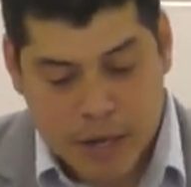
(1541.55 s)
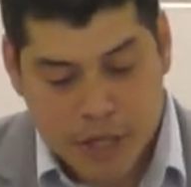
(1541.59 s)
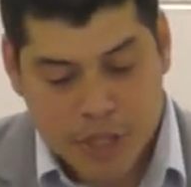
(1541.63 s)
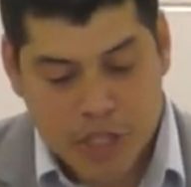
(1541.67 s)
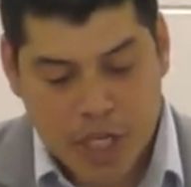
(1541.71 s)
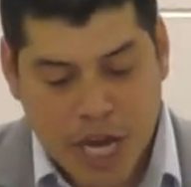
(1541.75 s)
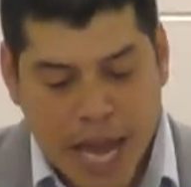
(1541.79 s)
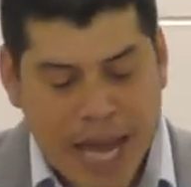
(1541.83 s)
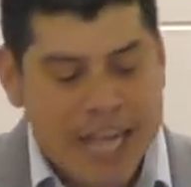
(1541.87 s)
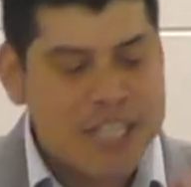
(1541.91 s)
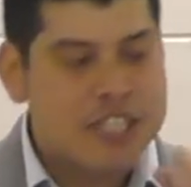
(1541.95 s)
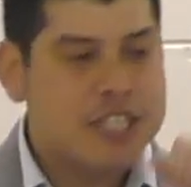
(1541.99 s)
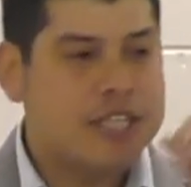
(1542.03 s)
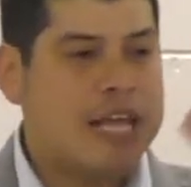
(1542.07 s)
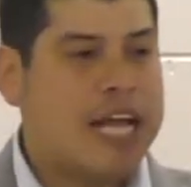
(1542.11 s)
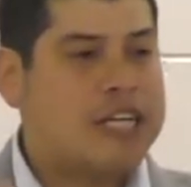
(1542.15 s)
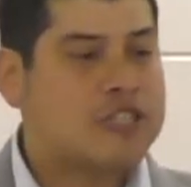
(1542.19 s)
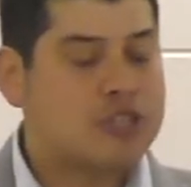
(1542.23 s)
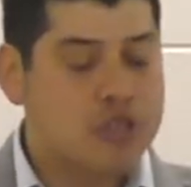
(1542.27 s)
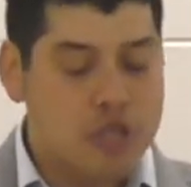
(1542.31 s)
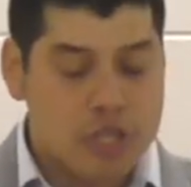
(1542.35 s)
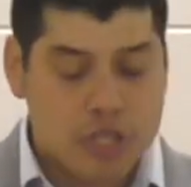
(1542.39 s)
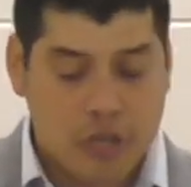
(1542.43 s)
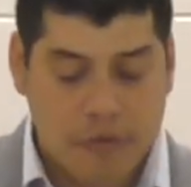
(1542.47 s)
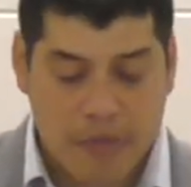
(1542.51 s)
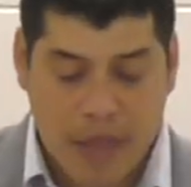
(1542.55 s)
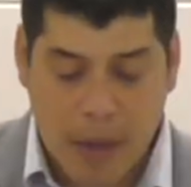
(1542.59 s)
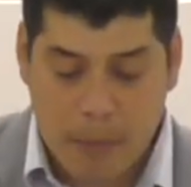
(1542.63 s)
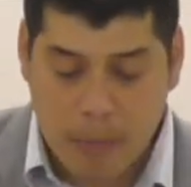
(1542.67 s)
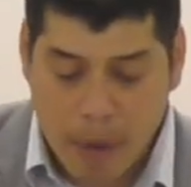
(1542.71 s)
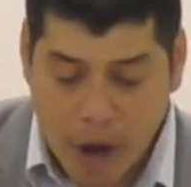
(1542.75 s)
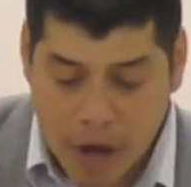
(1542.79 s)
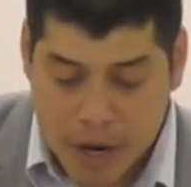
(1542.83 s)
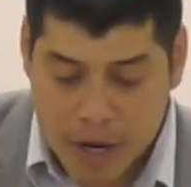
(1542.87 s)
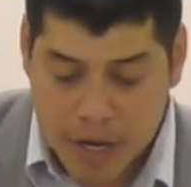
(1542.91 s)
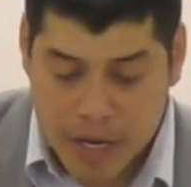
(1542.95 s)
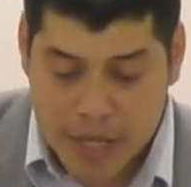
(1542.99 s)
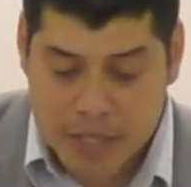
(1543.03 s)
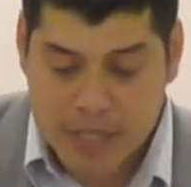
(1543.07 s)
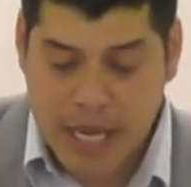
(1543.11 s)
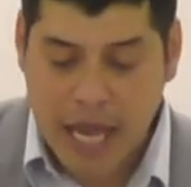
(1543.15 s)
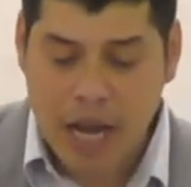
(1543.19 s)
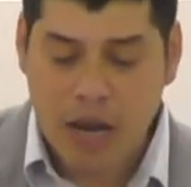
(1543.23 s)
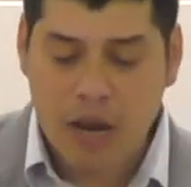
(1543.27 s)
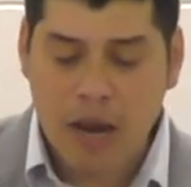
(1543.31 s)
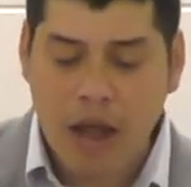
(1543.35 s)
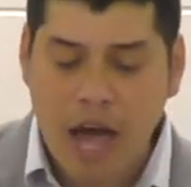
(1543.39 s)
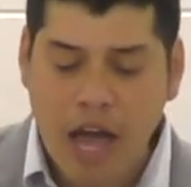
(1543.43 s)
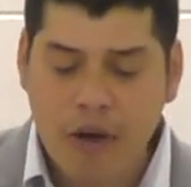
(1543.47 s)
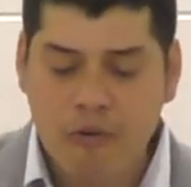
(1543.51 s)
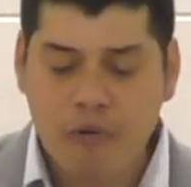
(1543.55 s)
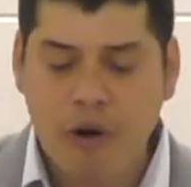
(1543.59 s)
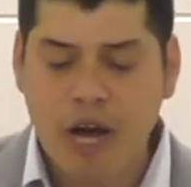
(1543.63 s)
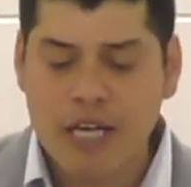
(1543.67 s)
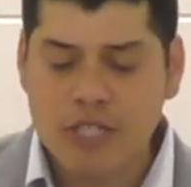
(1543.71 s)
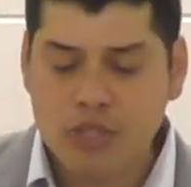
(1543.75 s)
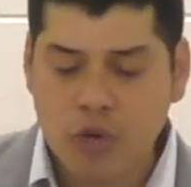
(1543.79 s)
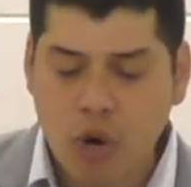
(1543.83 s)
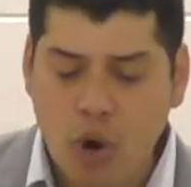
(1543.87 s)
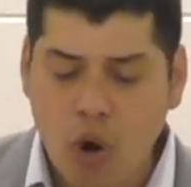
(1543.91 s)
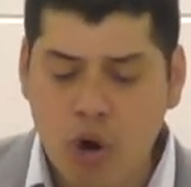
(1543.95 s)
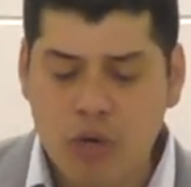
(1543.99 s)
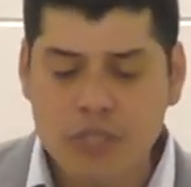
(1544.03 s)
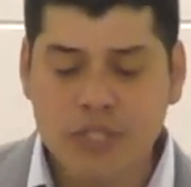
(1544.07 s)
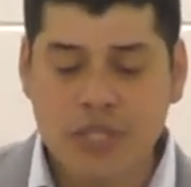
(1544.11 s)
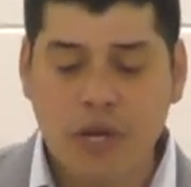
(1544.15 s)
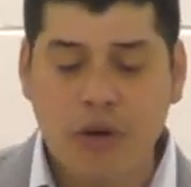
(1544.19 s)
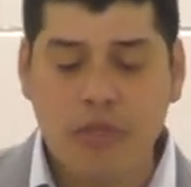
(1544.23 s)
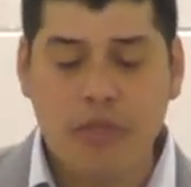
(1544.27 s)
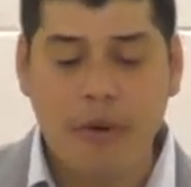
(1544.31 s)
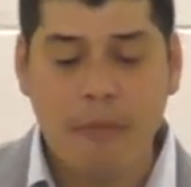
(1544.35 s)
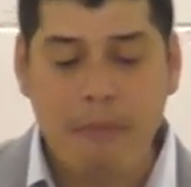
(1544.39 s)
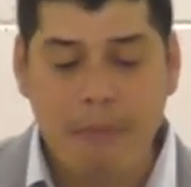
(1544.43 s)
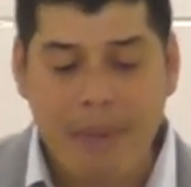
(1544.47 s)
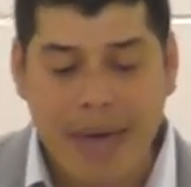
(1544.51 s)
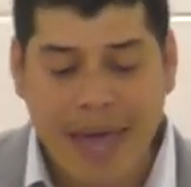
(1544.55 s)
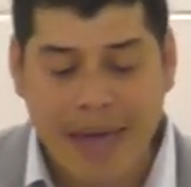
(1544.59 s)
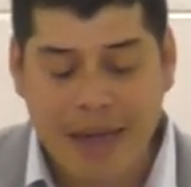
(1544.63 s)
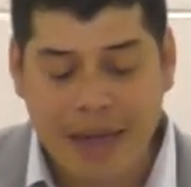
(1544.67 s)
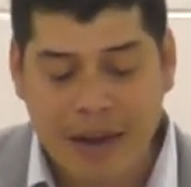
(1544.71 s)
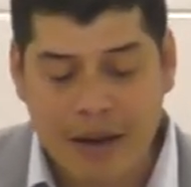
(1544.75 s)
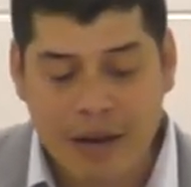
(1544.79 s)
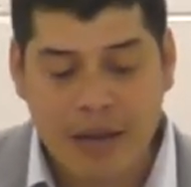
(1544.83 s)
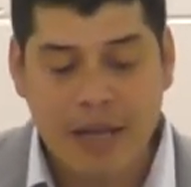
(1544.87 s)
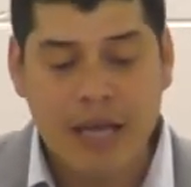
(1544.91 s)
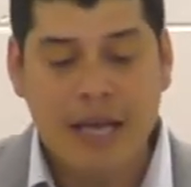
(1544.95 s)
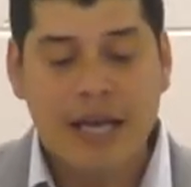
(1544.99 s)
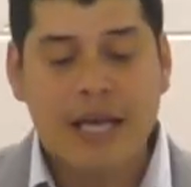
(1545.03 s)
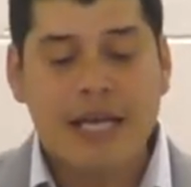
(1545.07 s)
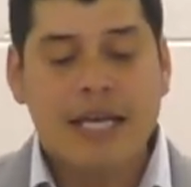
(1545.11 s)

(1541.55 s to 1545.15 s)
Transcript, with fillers: change the natural use of their bodies, and likewise also the men,